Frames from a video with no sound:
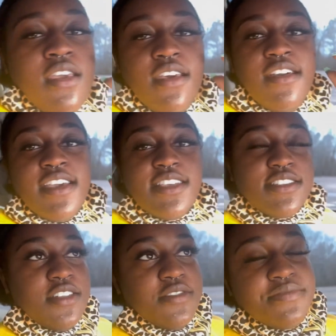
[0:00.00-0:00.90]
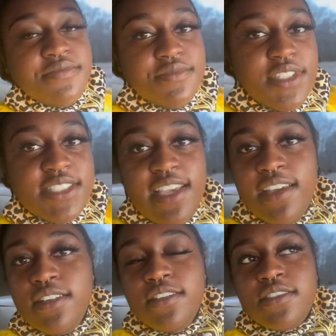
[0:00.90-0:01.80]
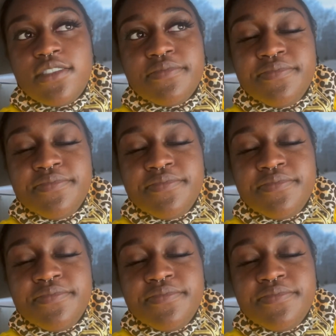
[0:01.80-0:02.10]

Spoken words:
Okay, so this how it looks.